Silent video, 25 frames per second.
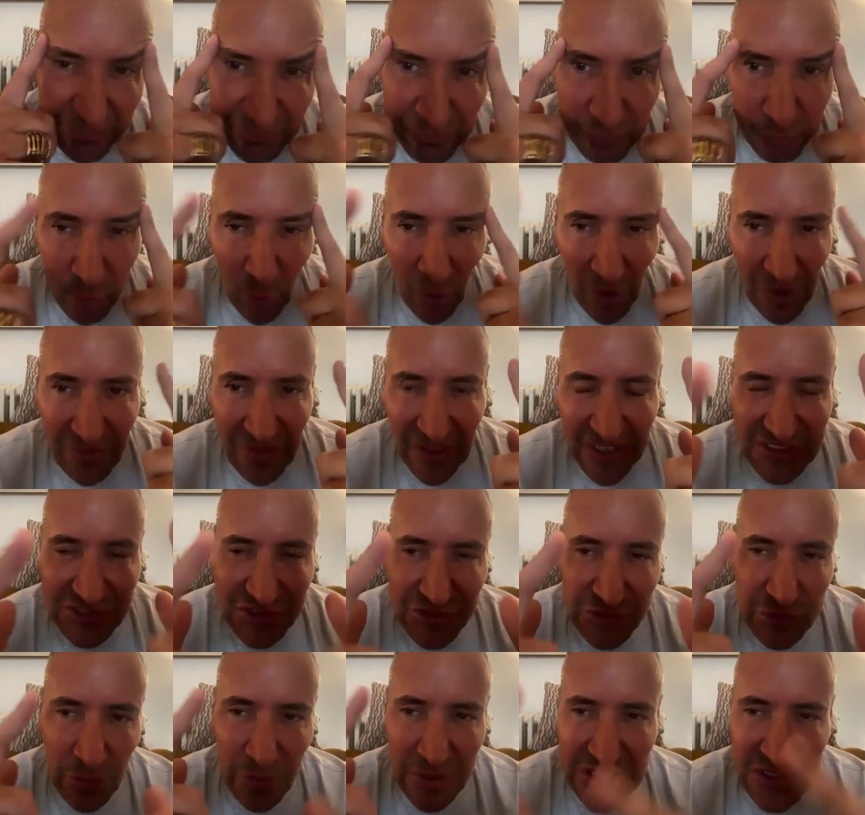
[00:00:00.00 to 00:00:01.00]
what that's
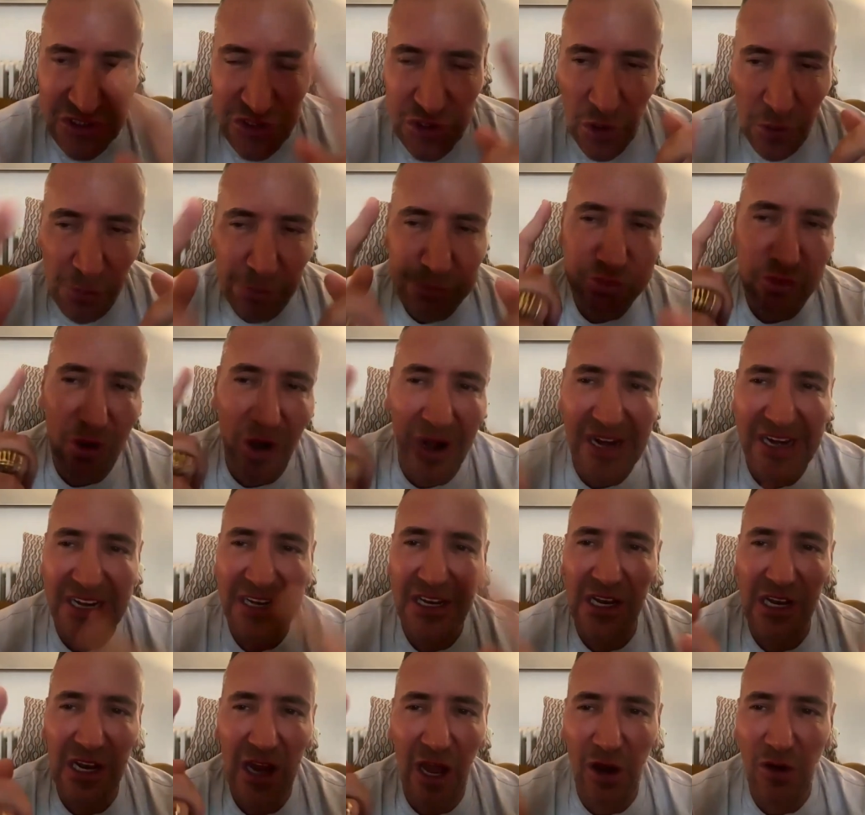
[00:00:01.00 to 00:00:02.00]
doing to your brain
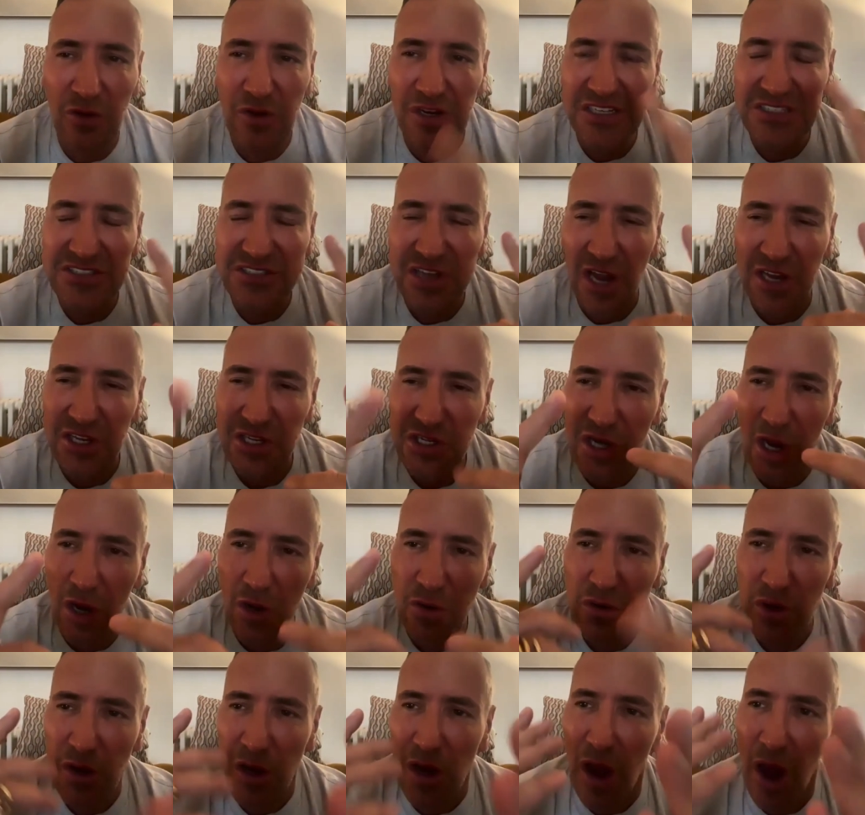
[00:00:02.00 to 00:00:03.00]
alone is like,
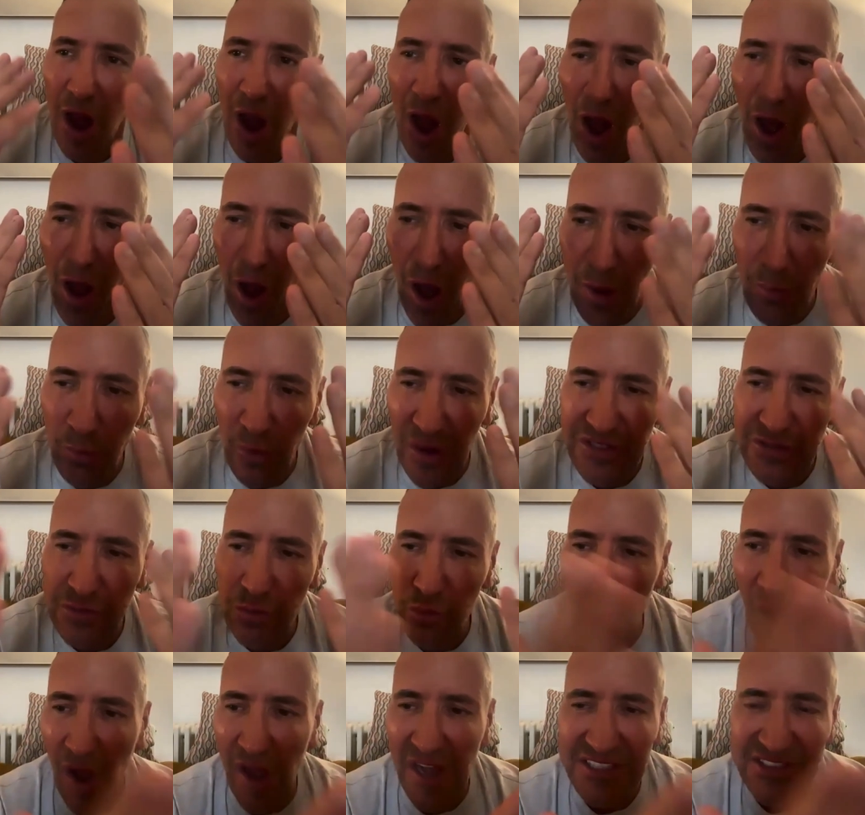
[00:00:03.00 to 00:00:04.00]
I wonder
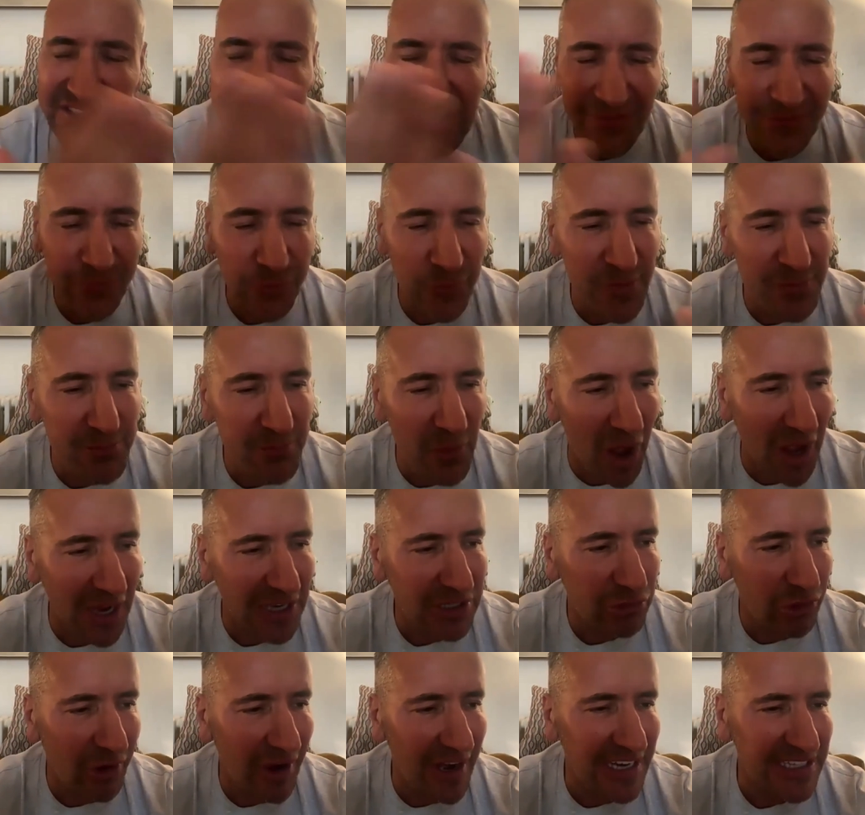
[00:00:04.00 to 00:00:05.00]
why I suffer with
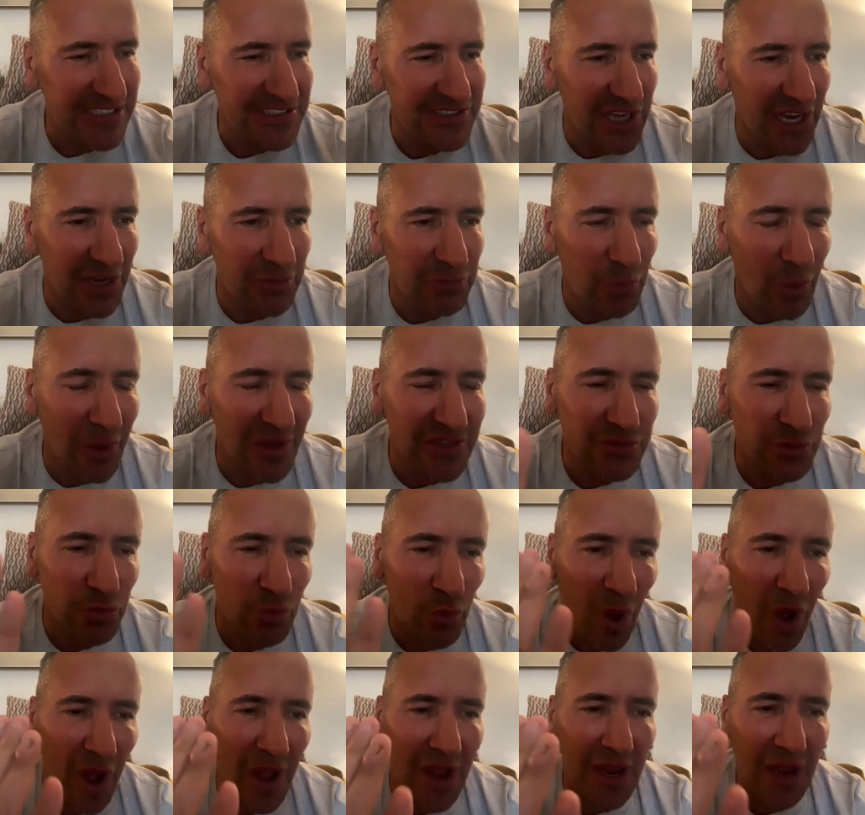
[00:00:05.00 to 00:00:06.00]
migraines. I wonder
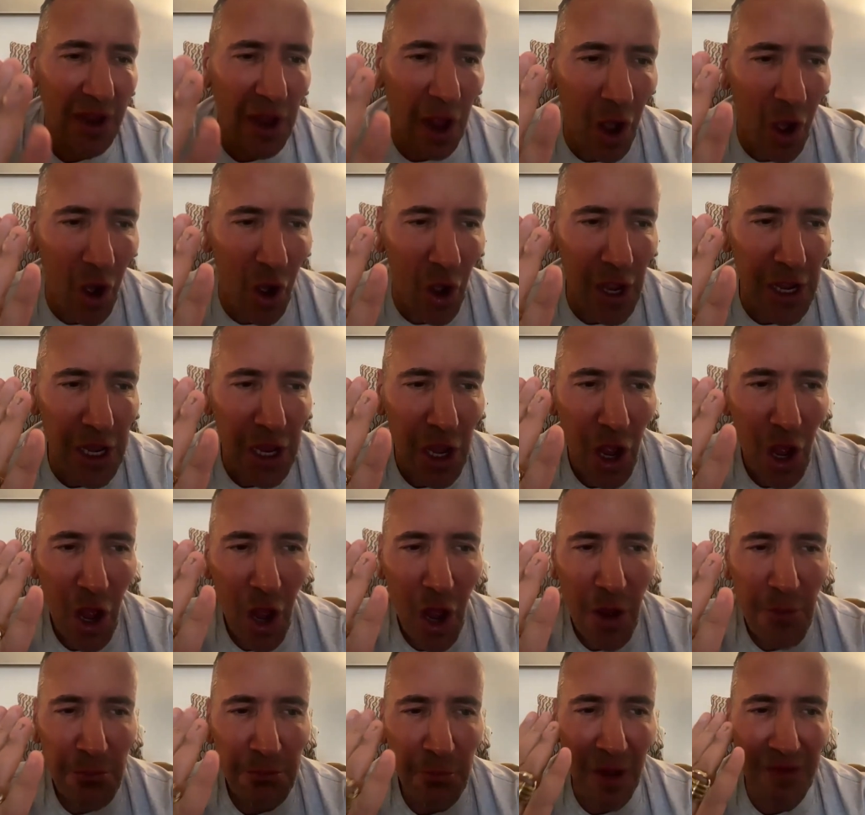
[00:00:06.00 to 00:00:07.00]
why
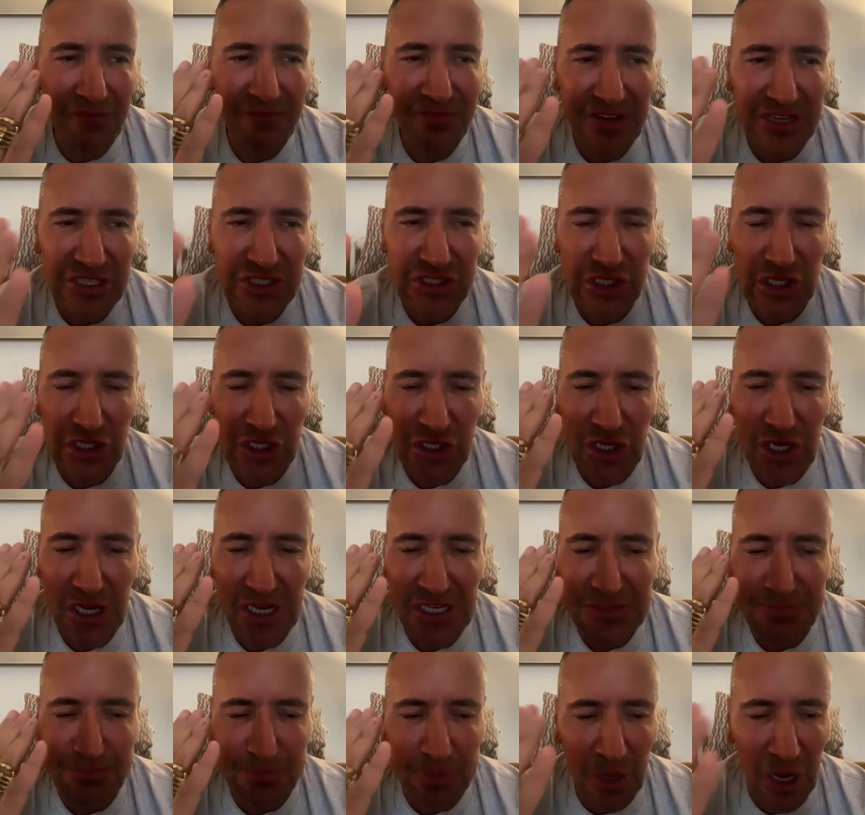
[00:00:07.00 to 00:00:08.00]
my vision
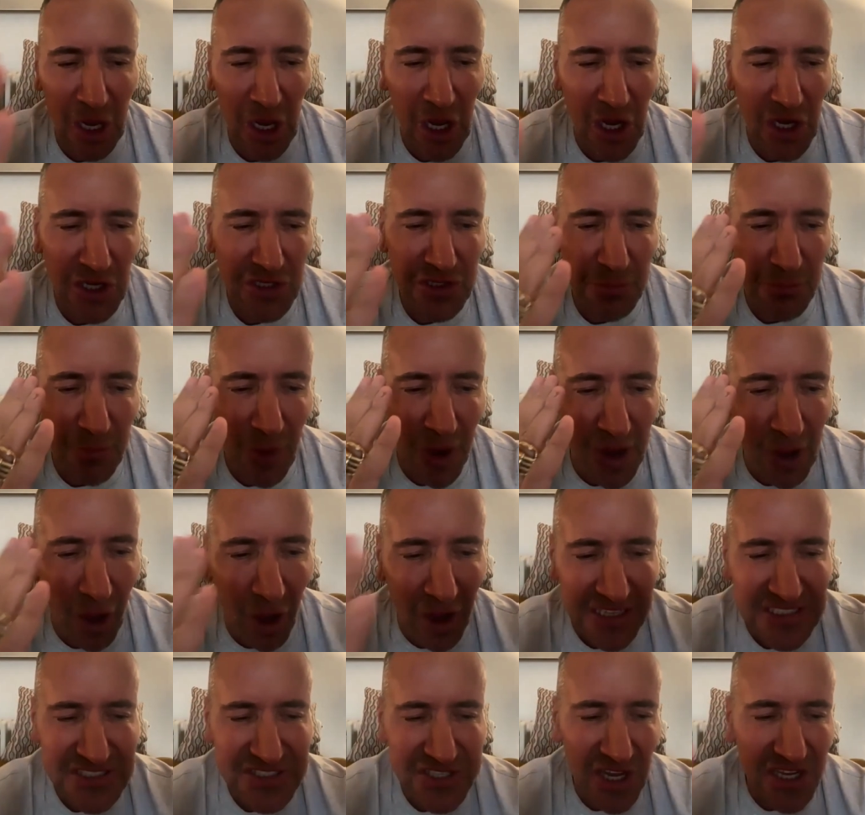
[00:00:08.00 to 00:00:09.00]
is blurred and my
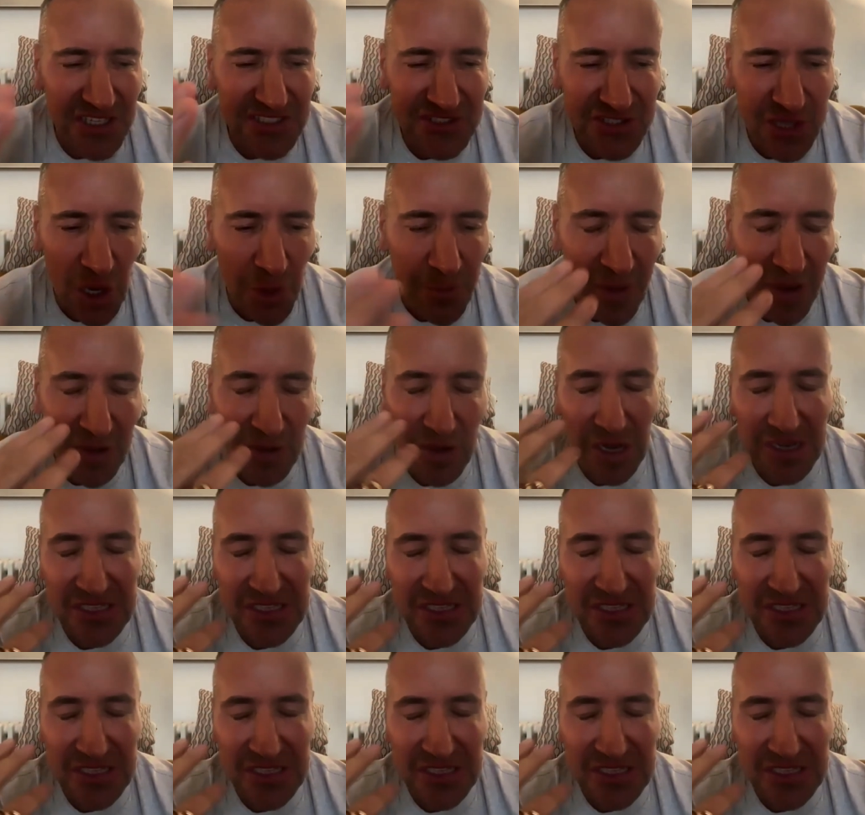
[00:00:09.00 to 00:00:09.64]
eyesight's so bad.